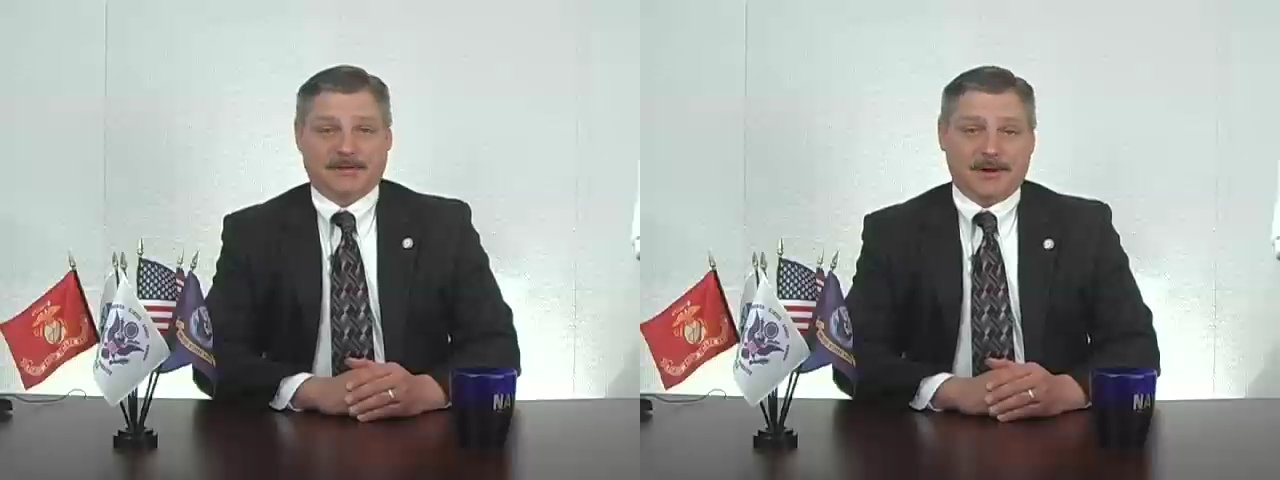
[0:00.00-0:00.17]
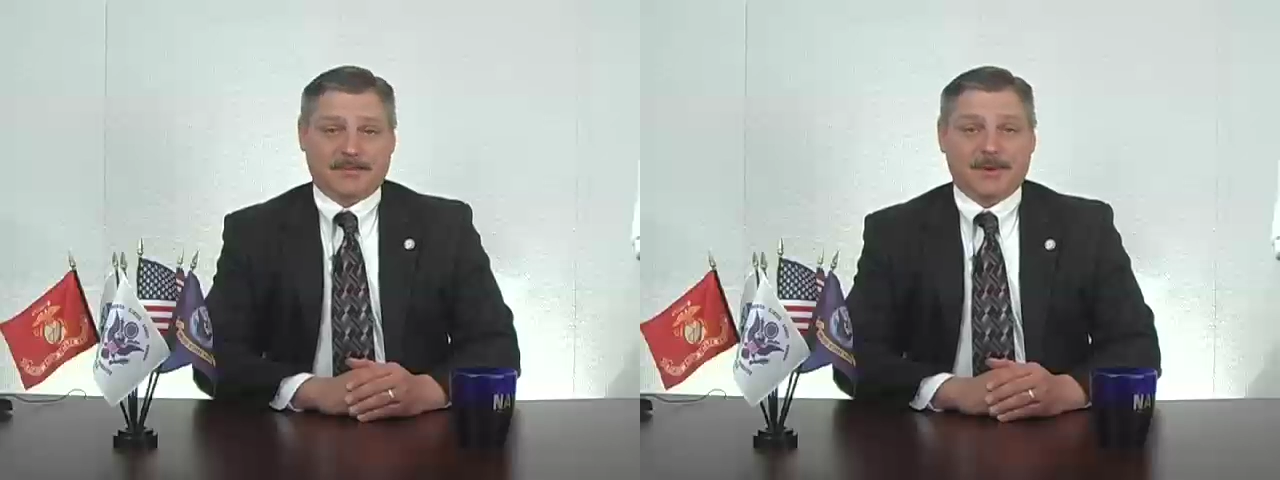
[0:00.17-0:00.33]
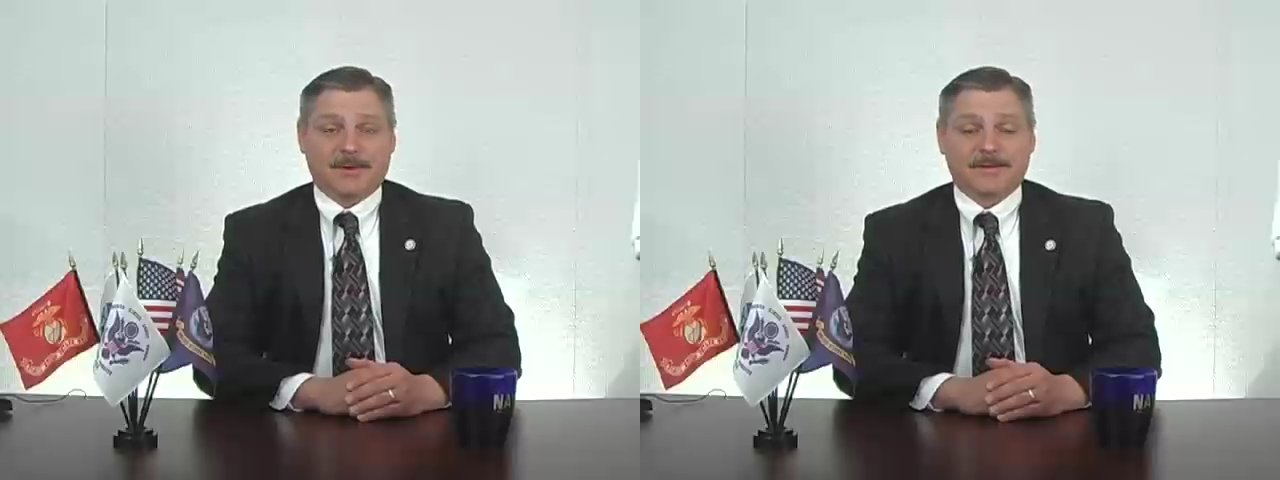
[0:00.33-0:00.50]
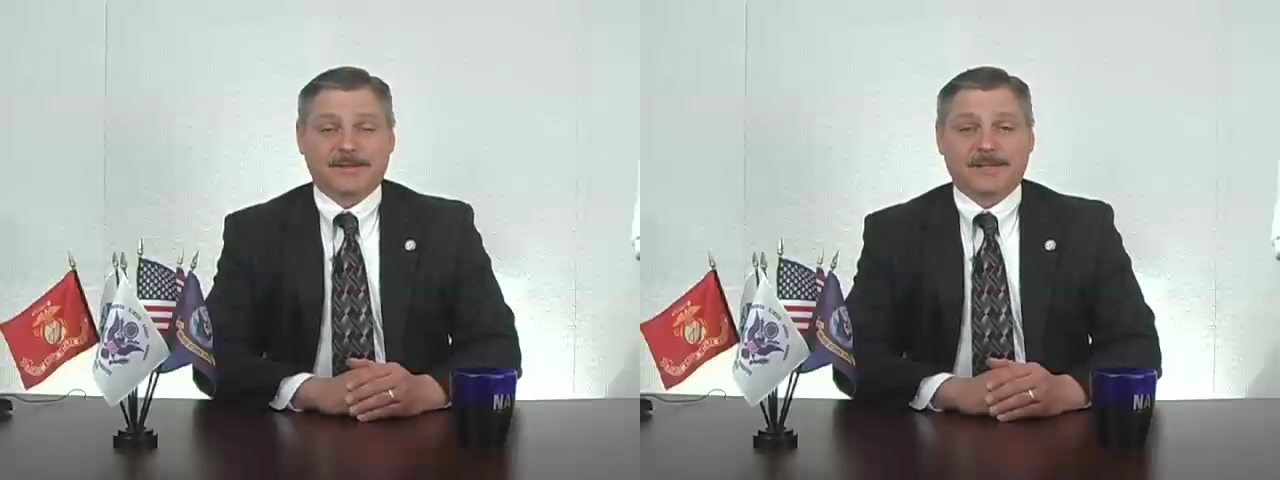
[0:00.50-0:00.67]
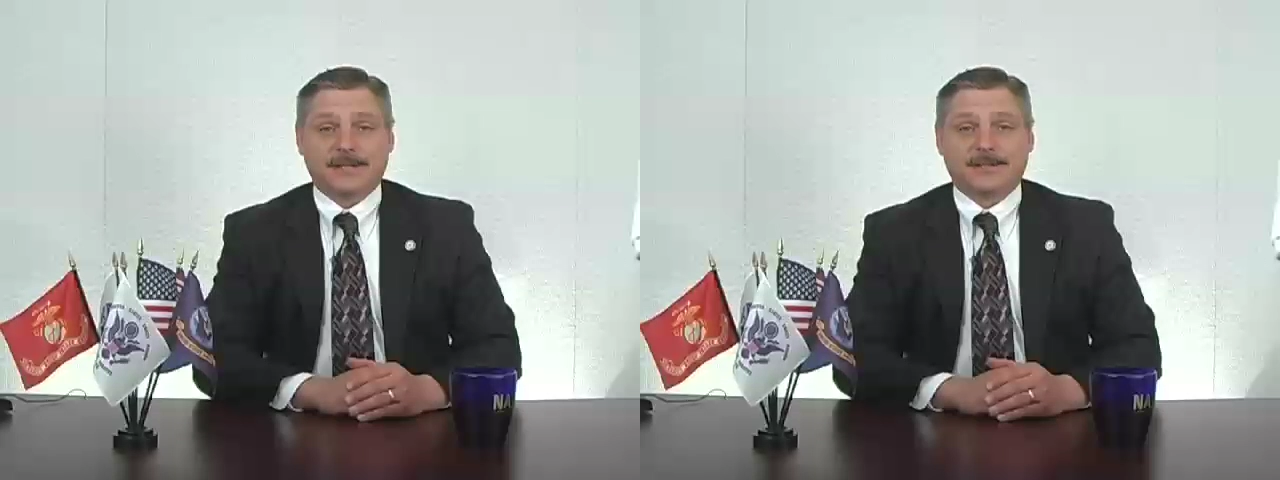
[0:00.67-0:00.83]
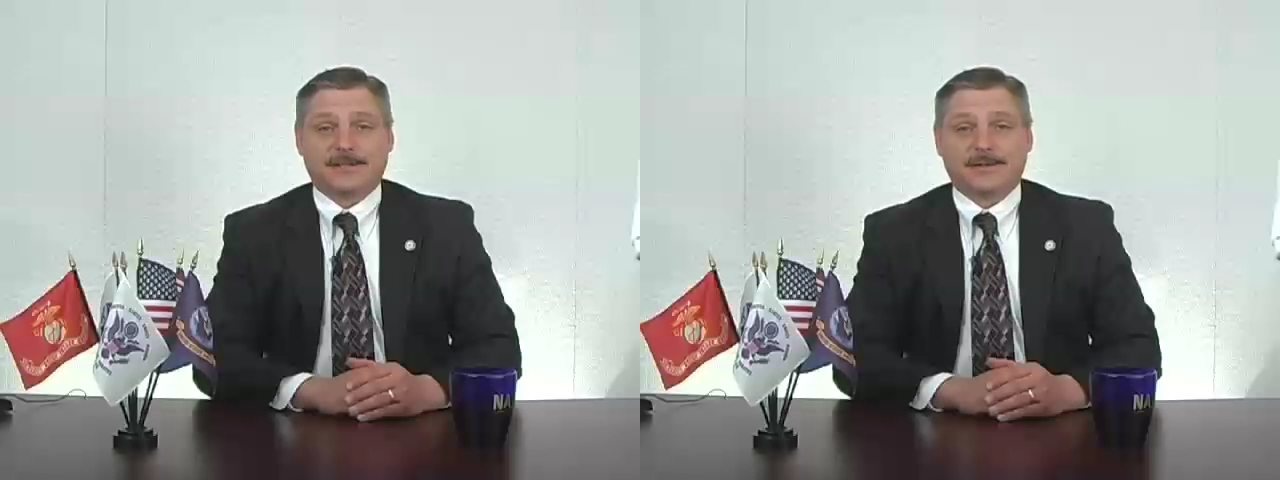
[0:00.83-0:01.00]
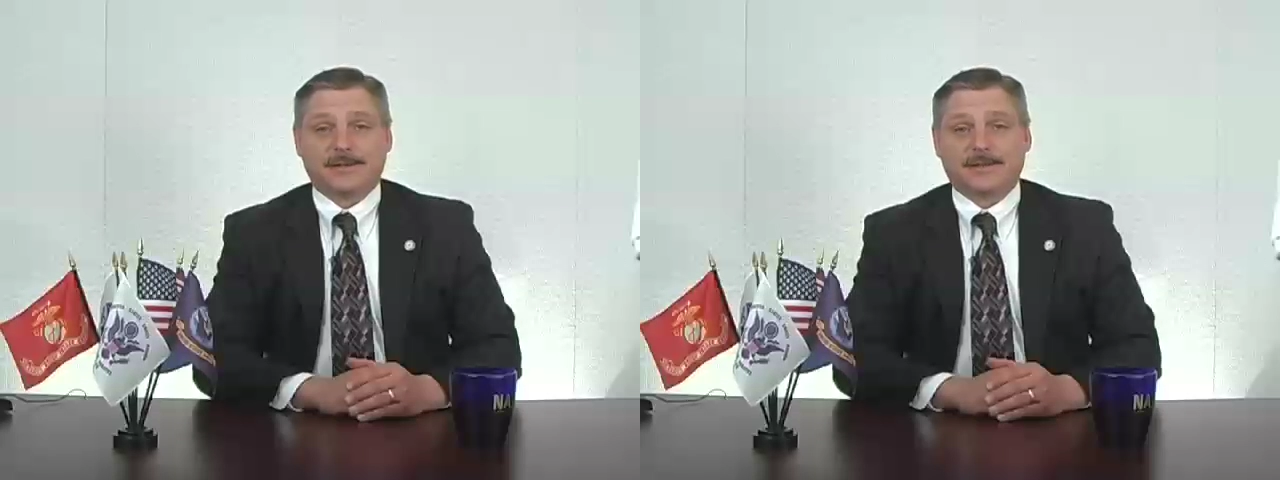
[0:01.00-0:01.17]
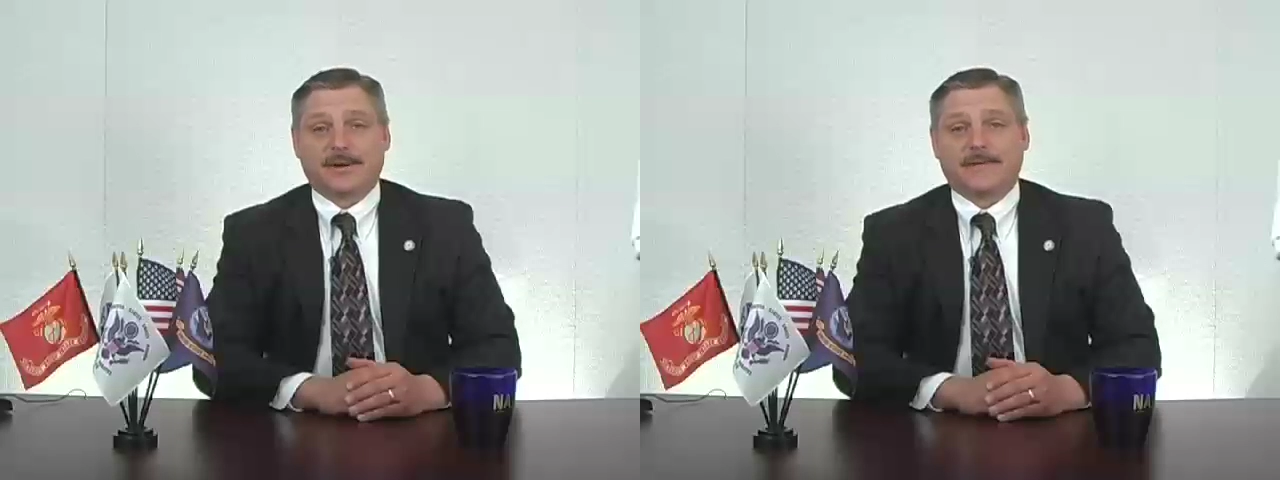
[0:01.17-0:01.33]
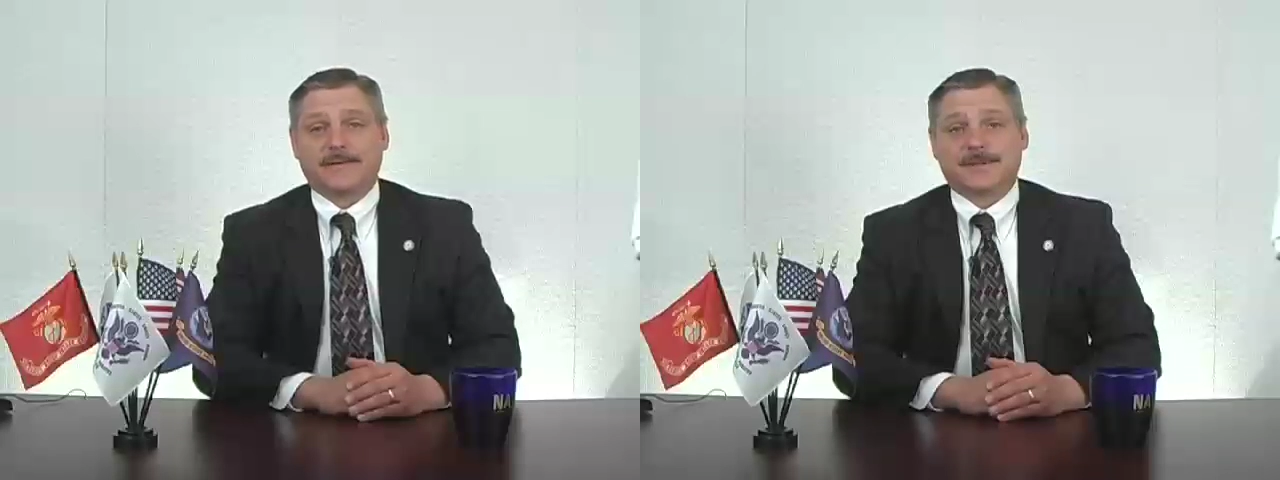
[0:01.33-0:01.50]
are part of the State's
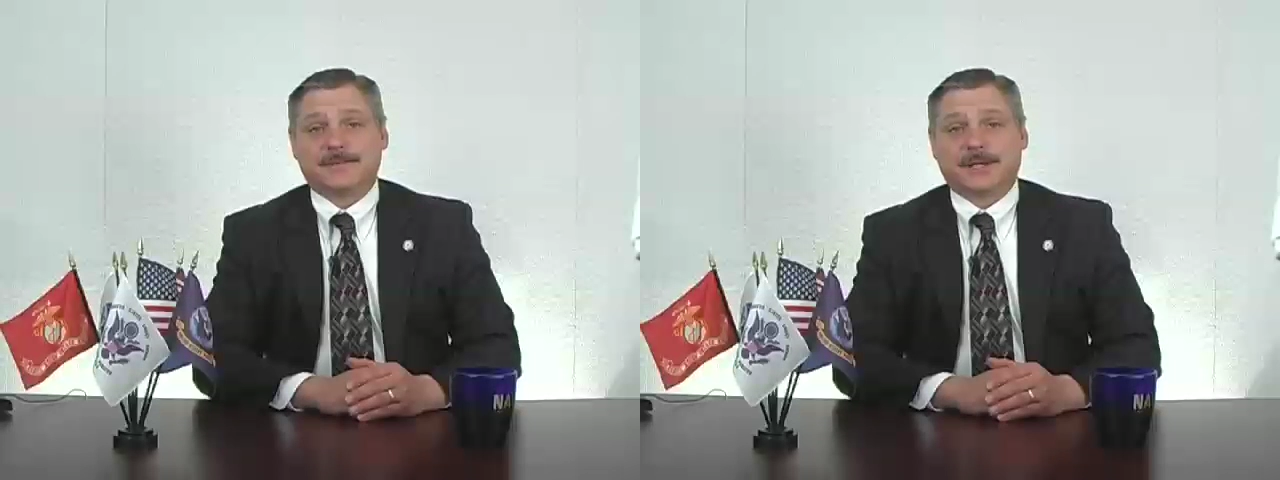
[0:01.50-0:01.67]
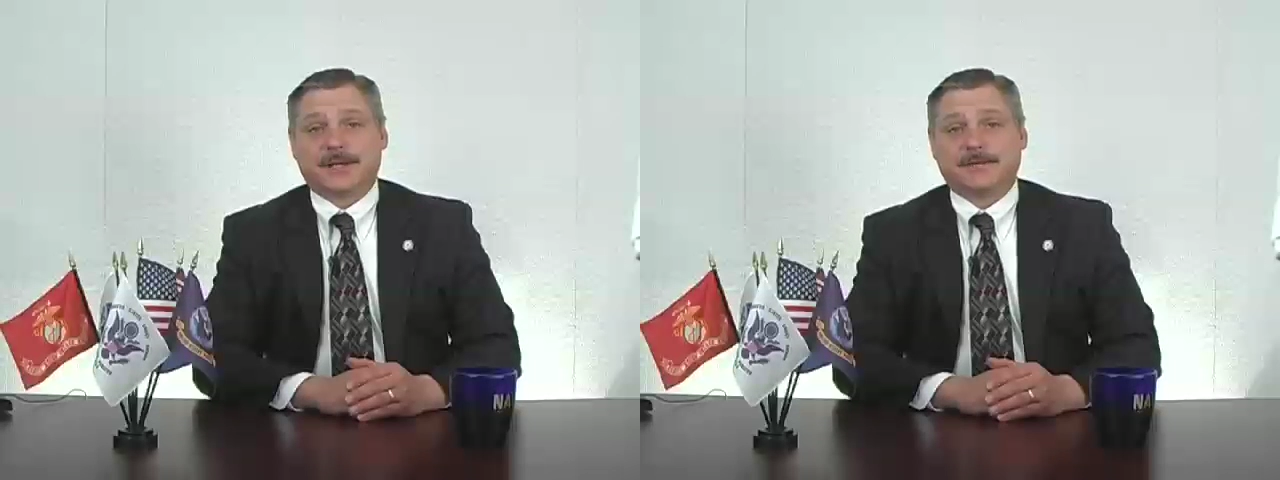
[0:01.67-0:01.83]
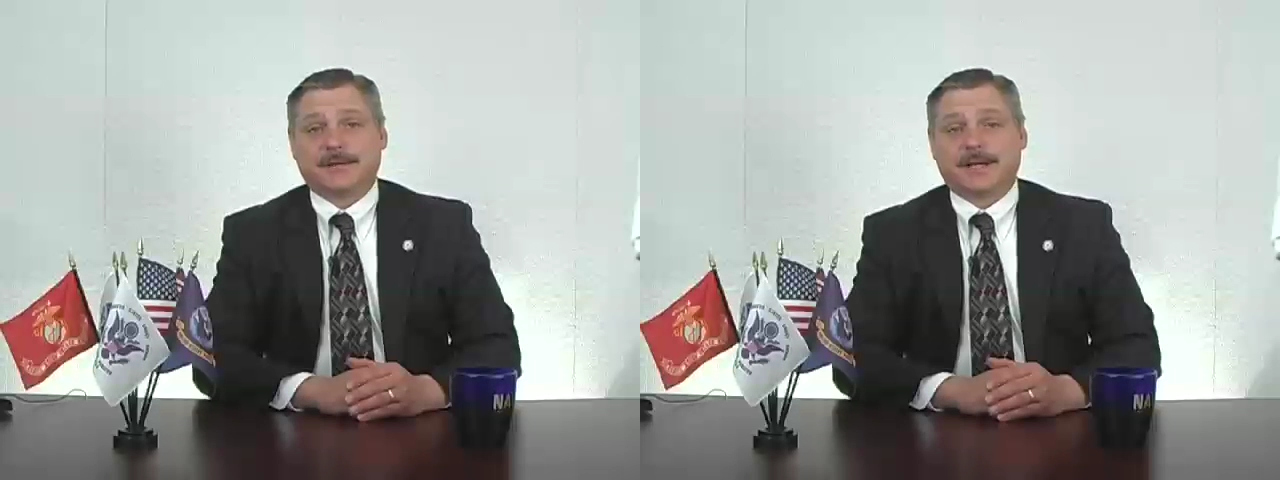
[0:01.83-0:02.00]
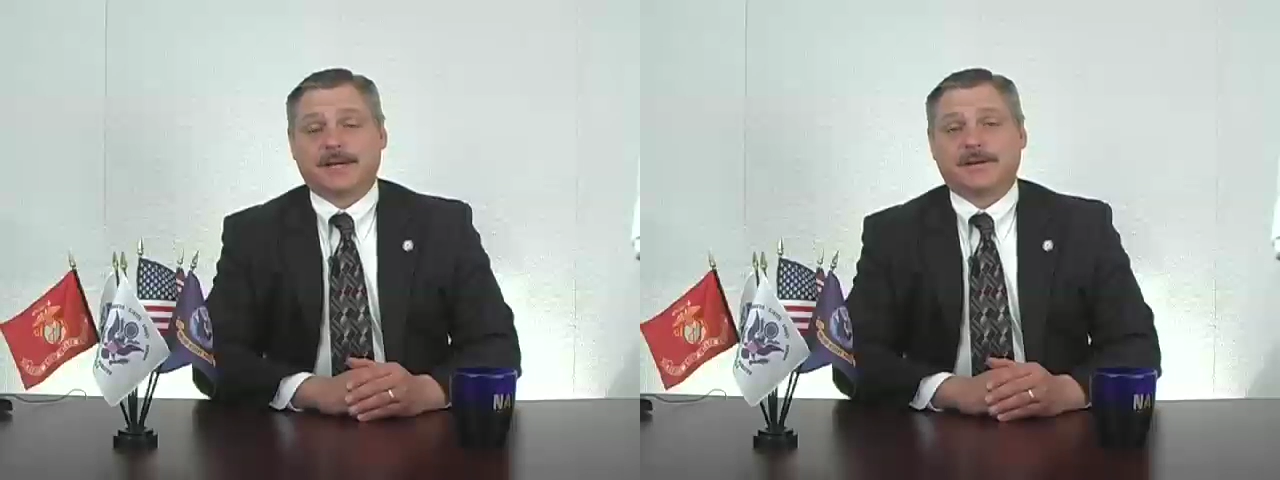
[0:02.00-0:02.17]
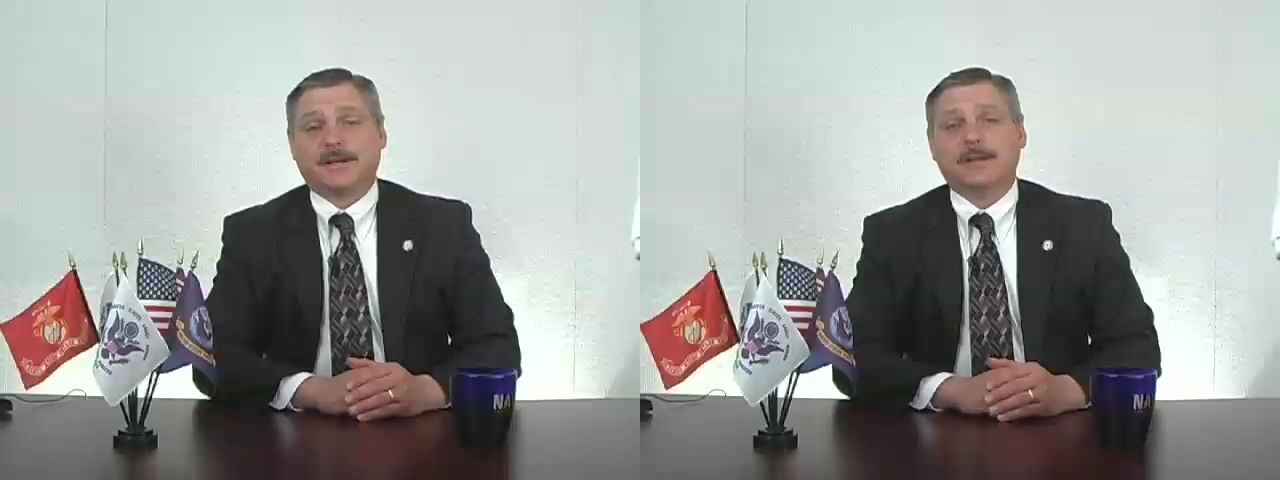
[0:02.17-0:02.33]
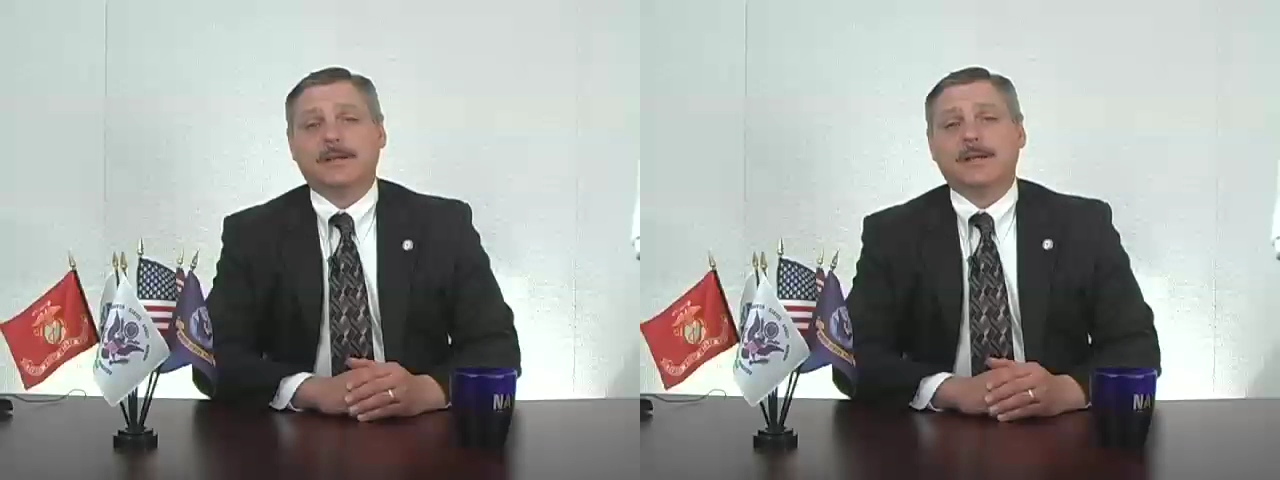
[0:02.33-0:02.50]
Attorney's Office in McHenry County,